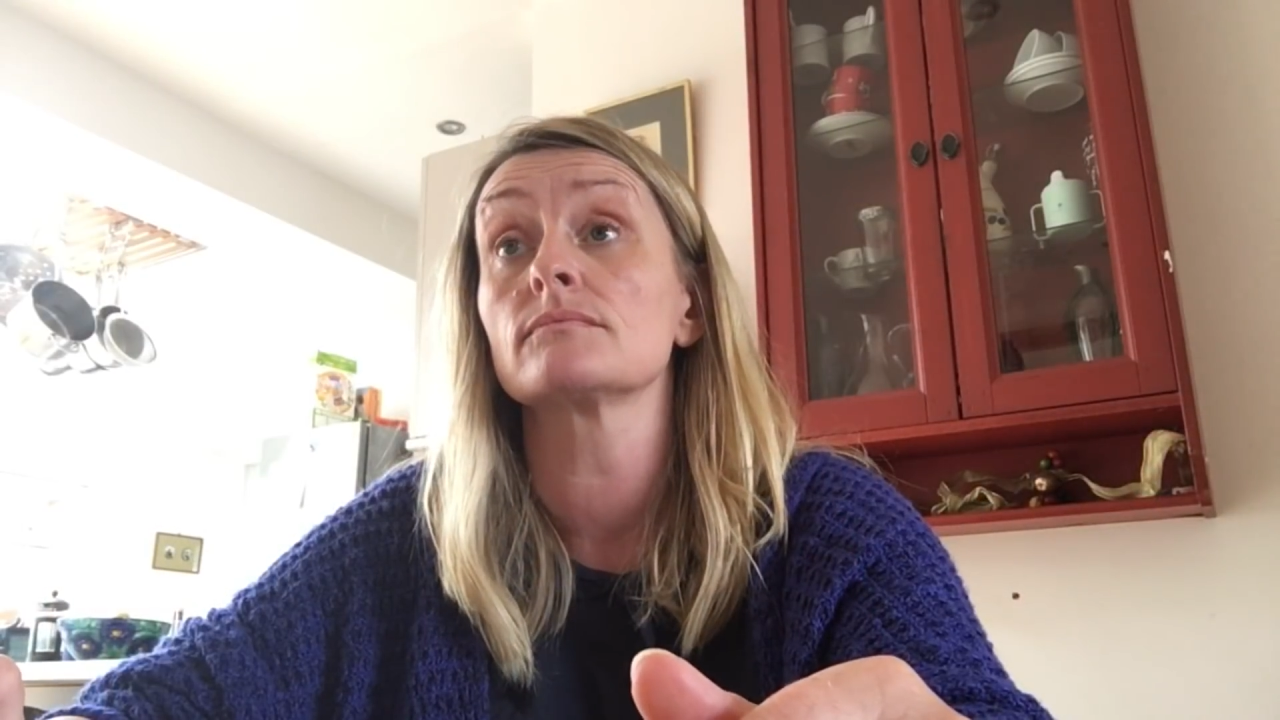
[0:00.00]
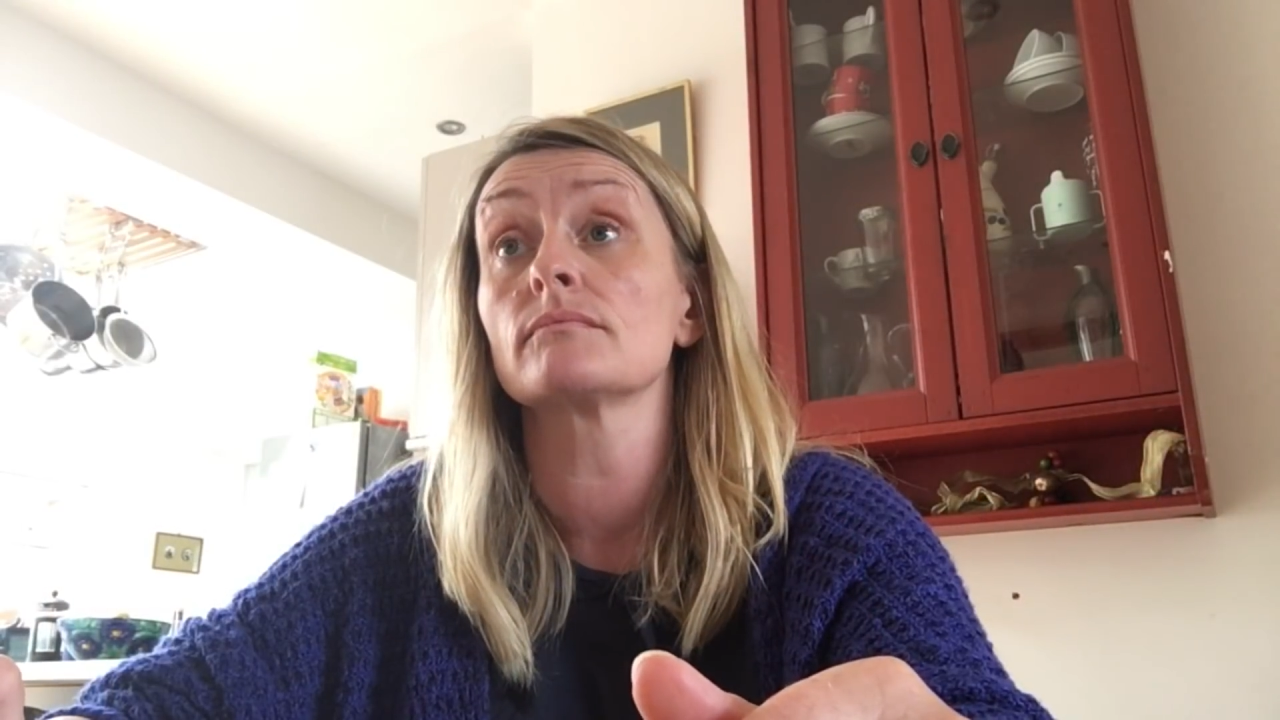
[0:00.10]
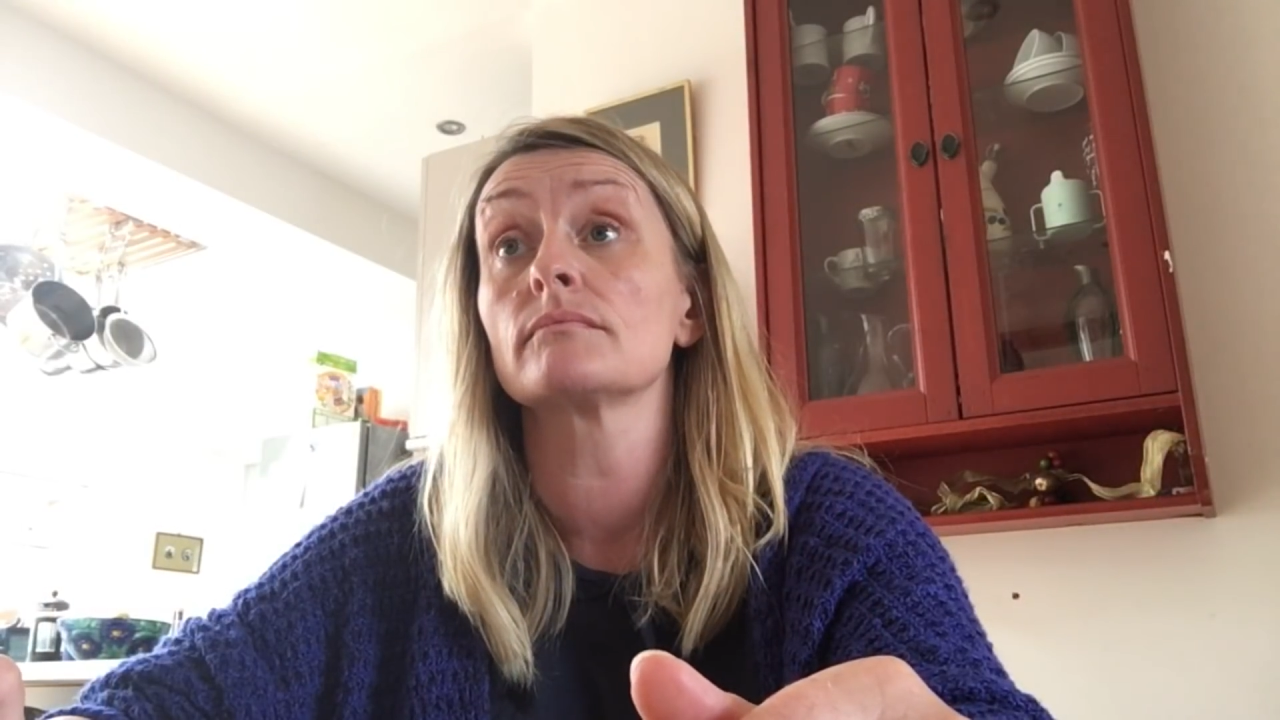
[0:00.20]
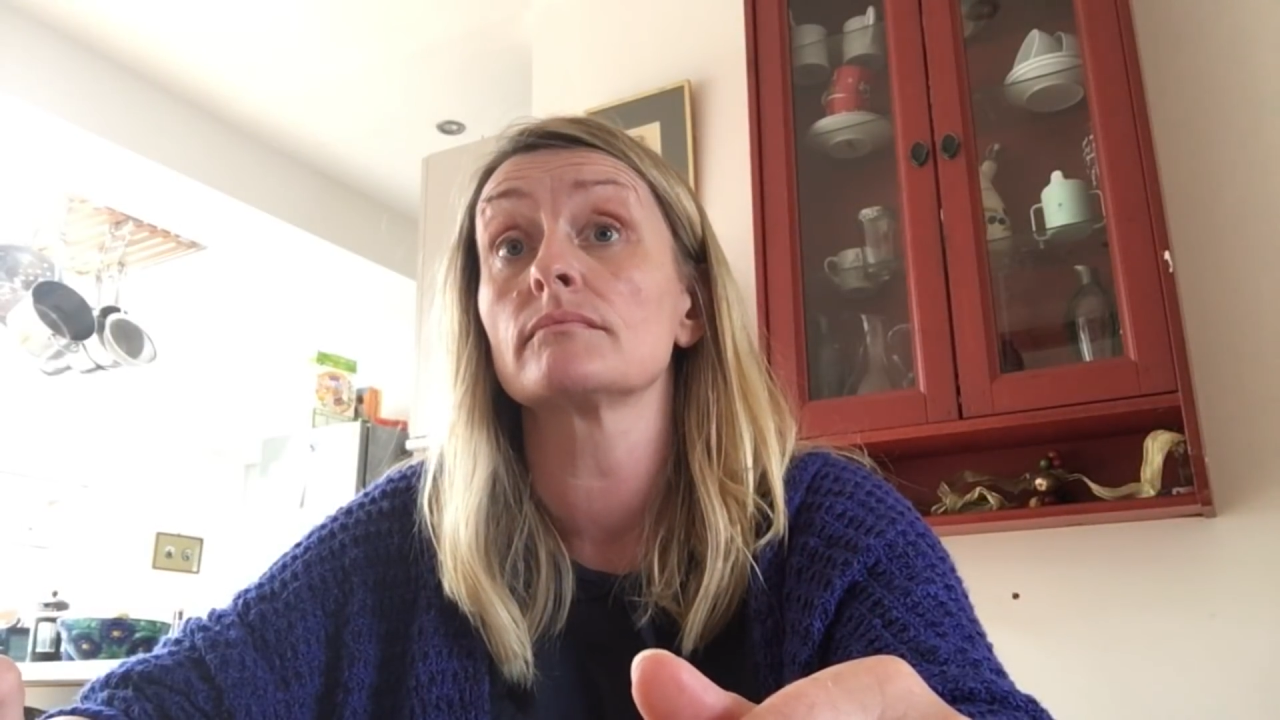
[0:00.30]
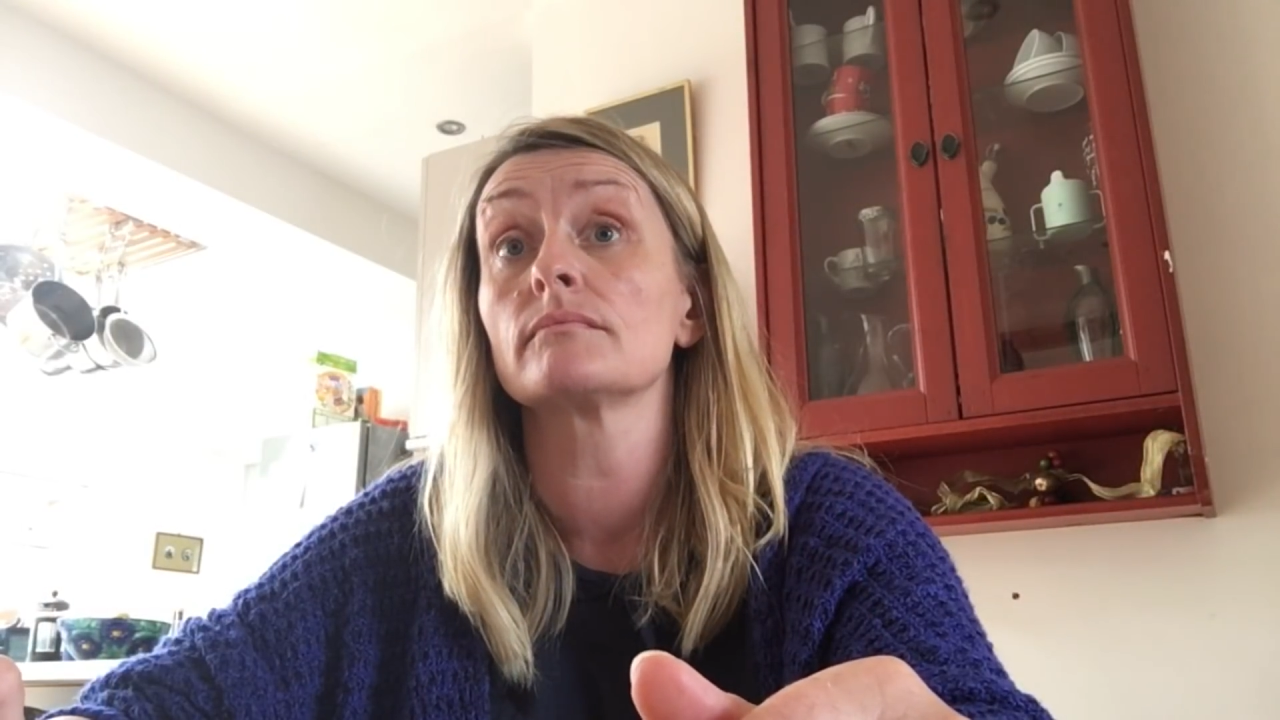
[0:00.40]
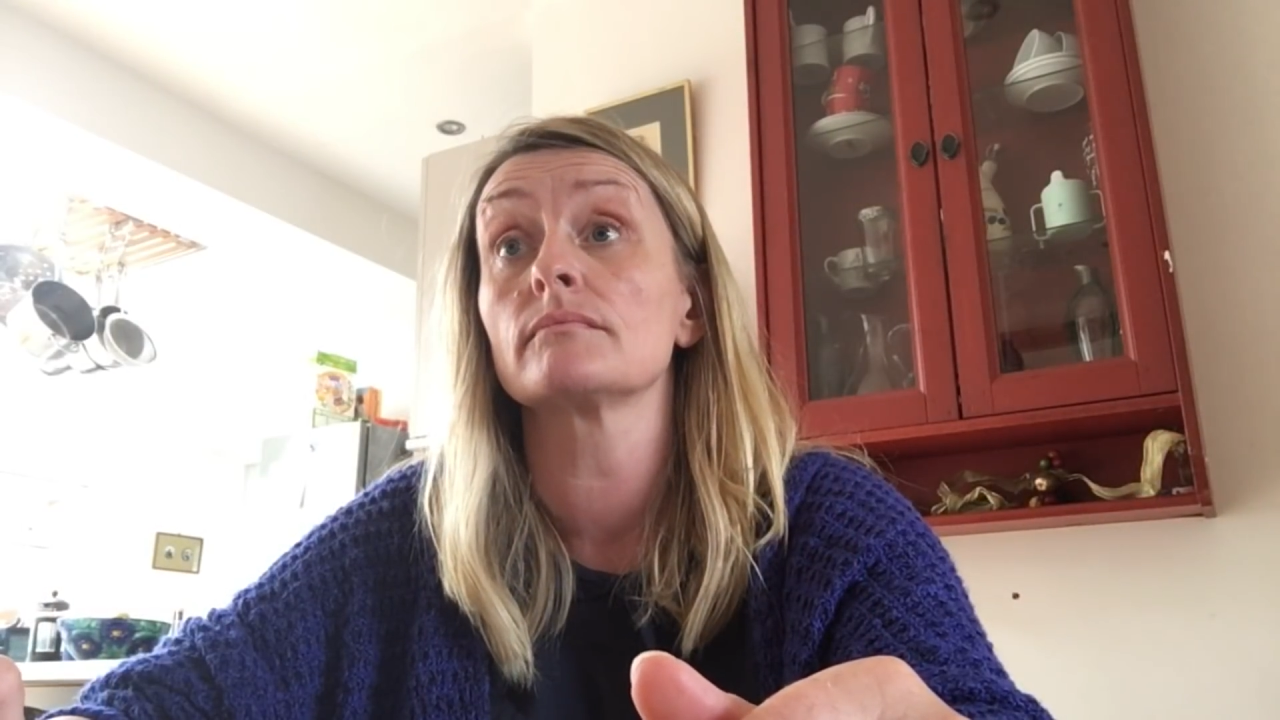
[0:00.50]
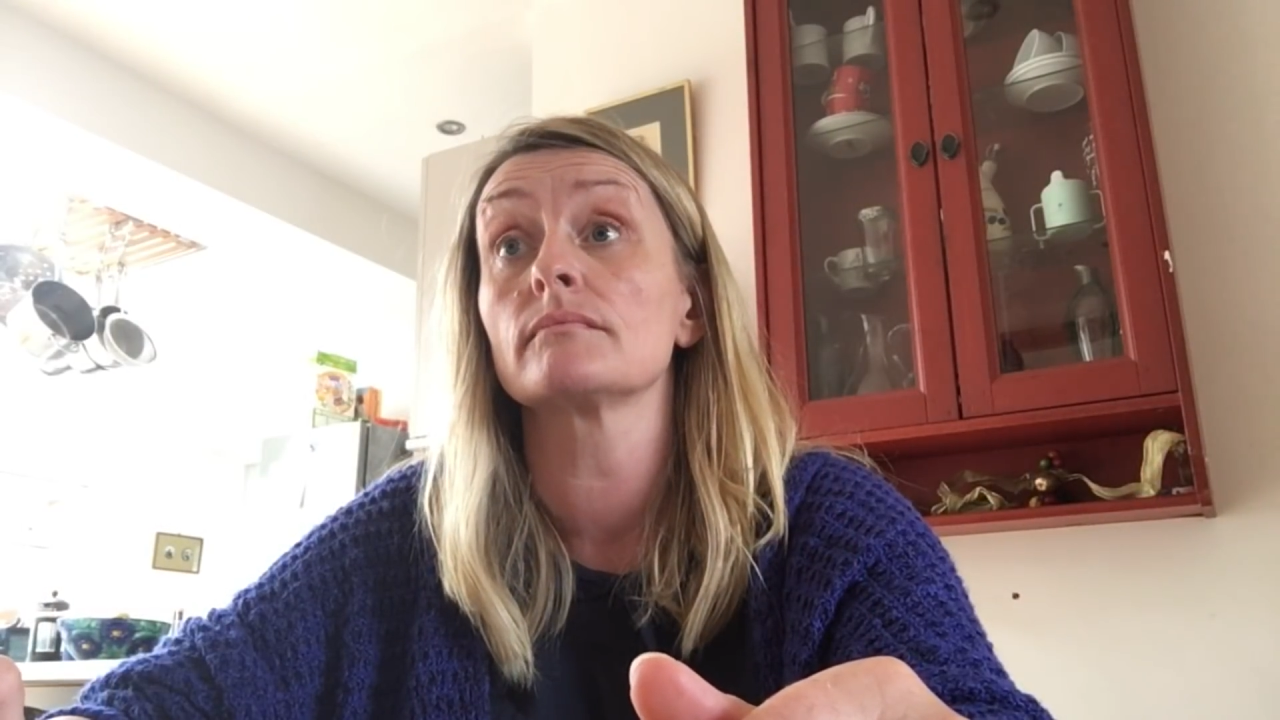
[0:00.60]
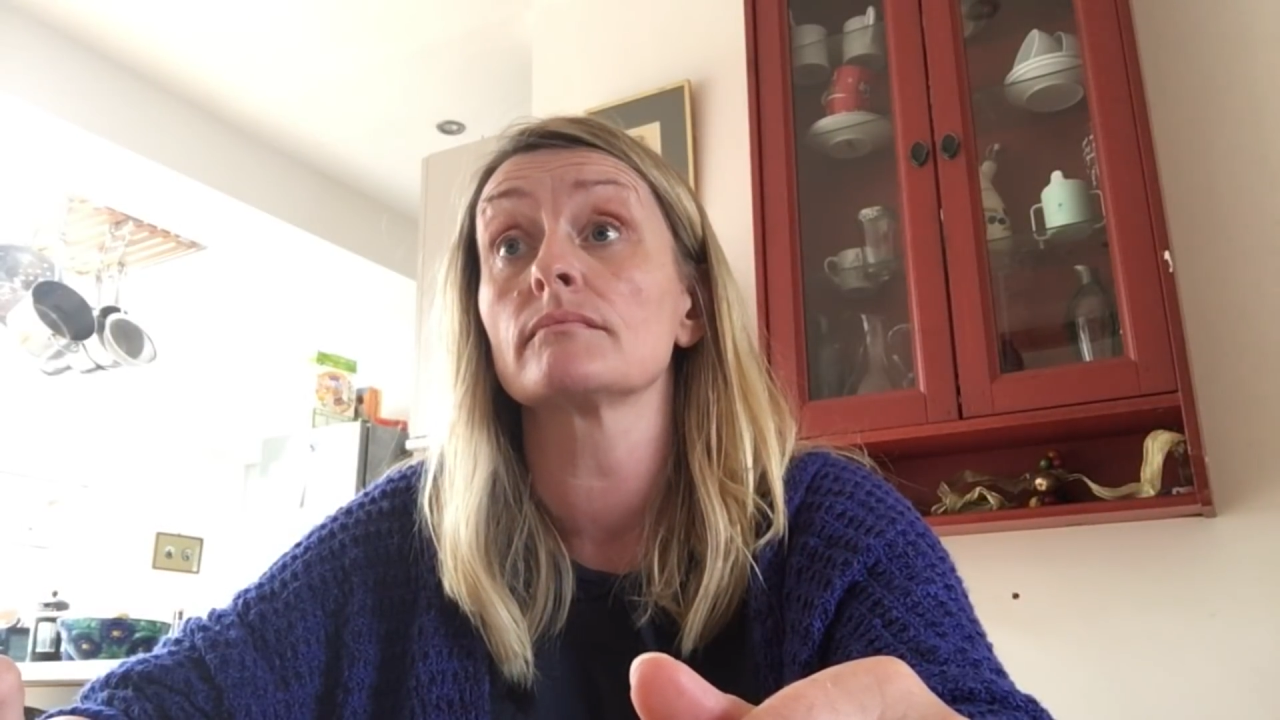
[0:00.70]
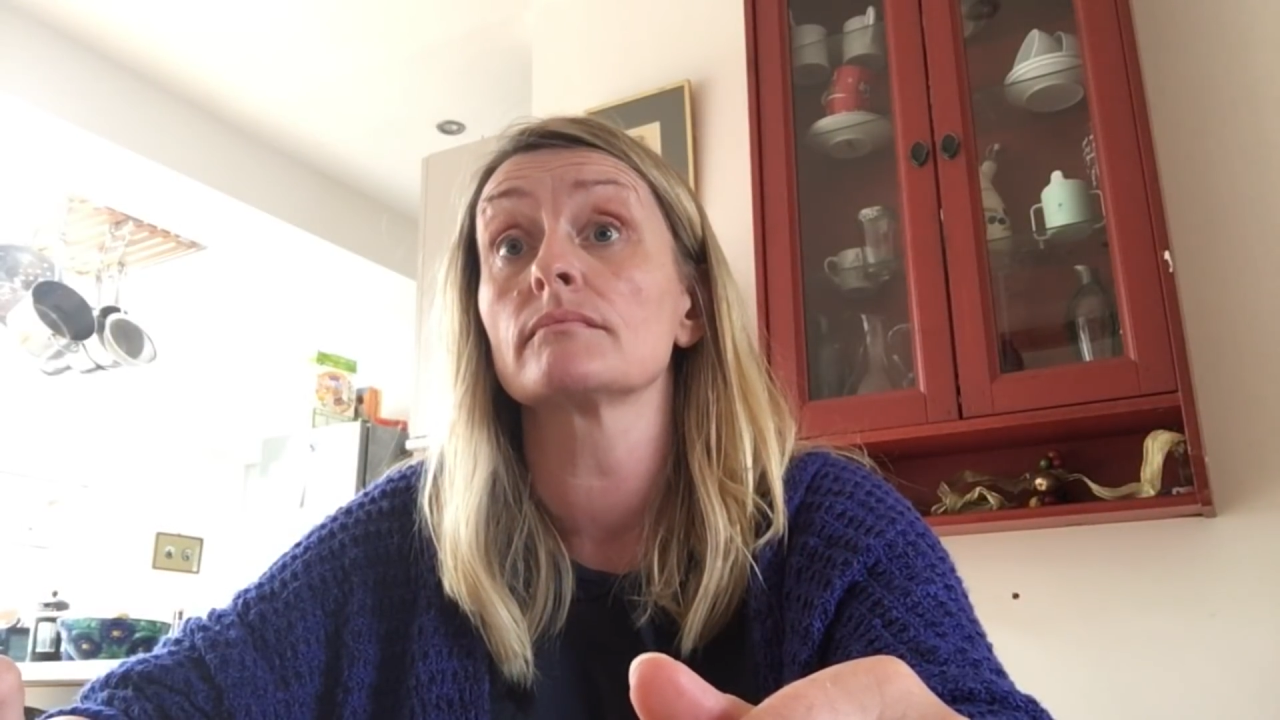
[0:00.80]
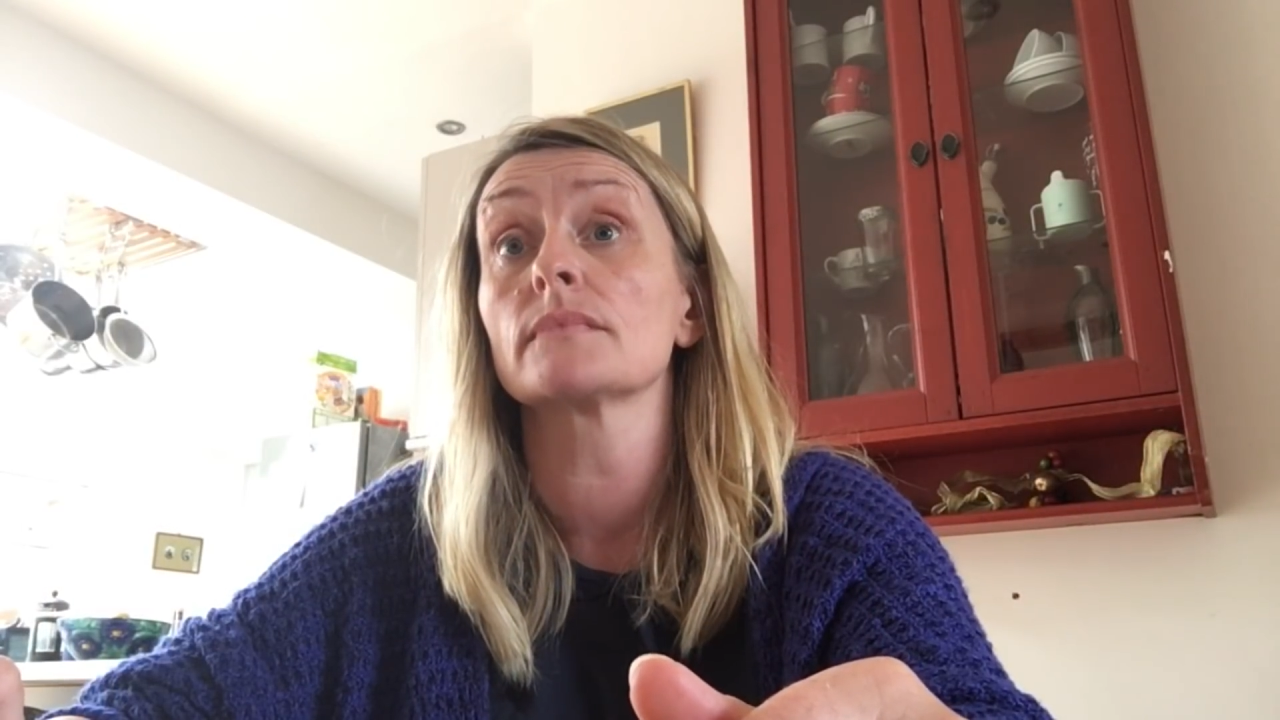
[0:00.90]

Tháinig mé mean?